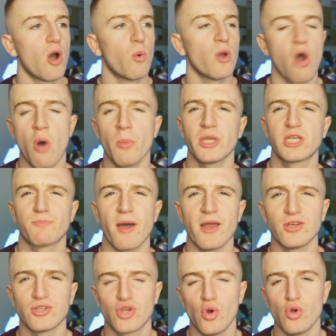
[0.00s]
We only
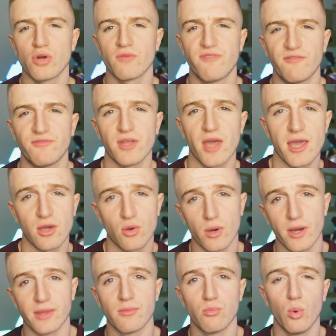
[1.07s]
spent 258
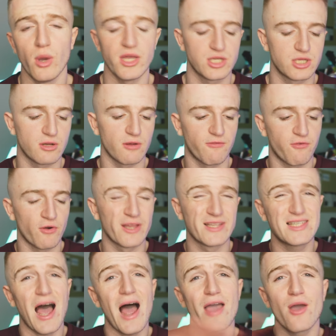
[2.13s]
quid, which for an
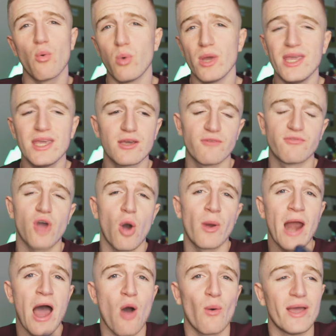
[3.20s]
entire week of
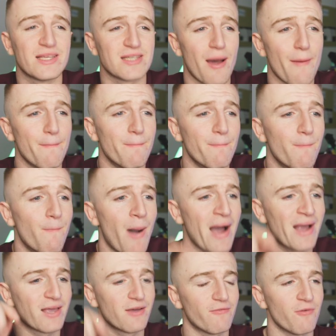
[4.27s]
going out is a
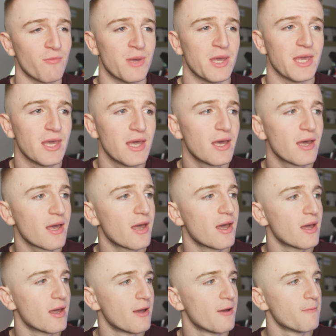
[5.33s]
banger for me.
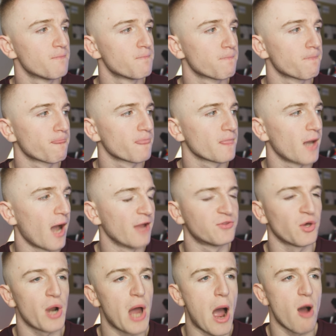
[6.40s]
I
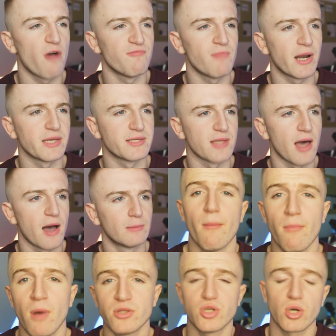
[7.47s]
don't know how I've managed that.
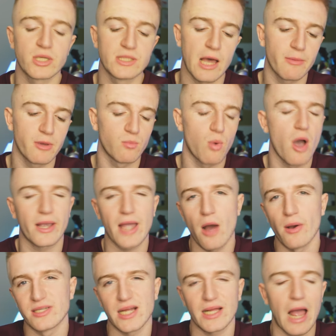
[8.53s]
Monzo can help you work
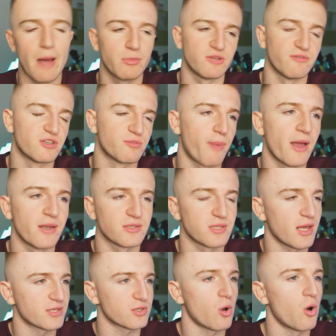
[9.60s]
out exactly how much you've spent,
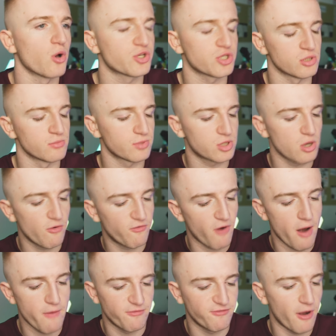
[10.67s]
so that's awesome. So
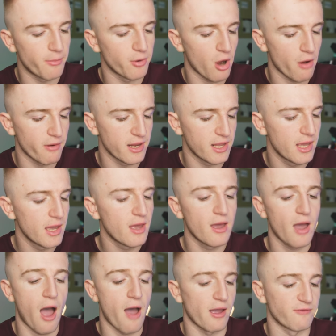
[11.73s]
far in February,
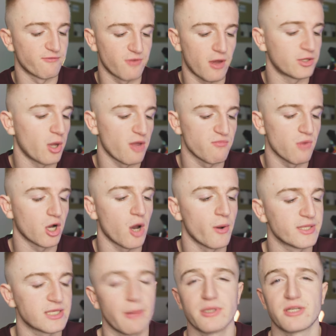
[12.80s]
I've, I don't even want to
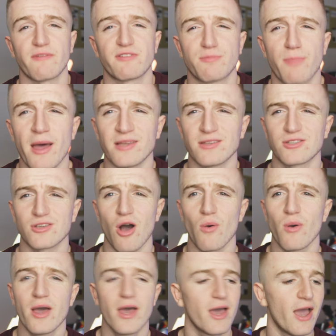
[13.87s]
go into how much I've spent,
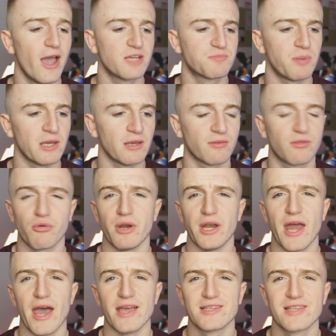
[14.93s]
so it's been three
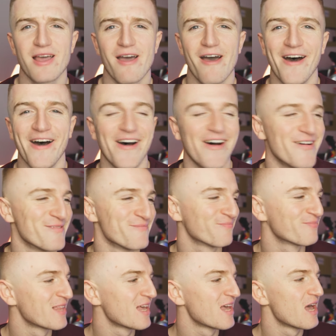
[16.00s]
days.
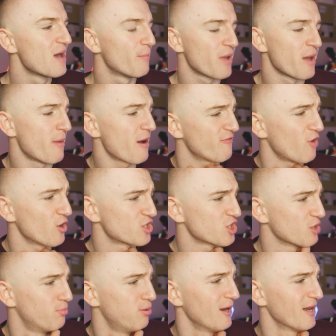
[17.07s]
Um, but yeah, my voice is
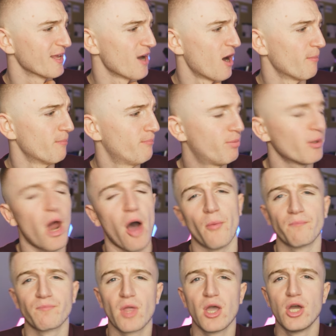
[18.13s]
completely gone. But
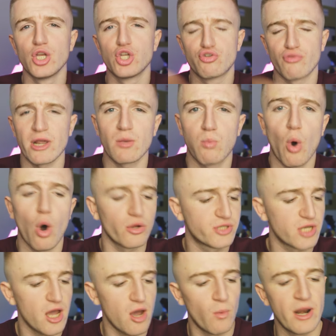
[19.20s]
no, drink
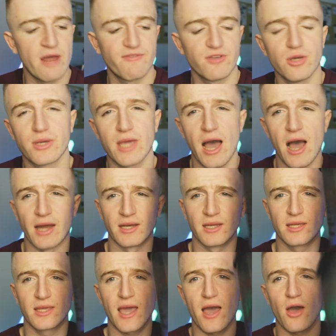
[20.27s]
water whenever you can.
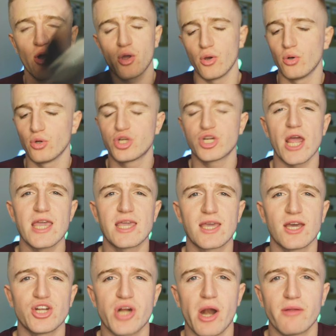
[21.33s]
Get a Huel
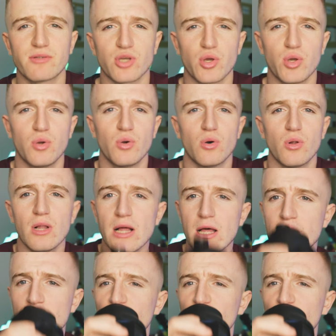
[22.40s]
shaker, shout out to Huel.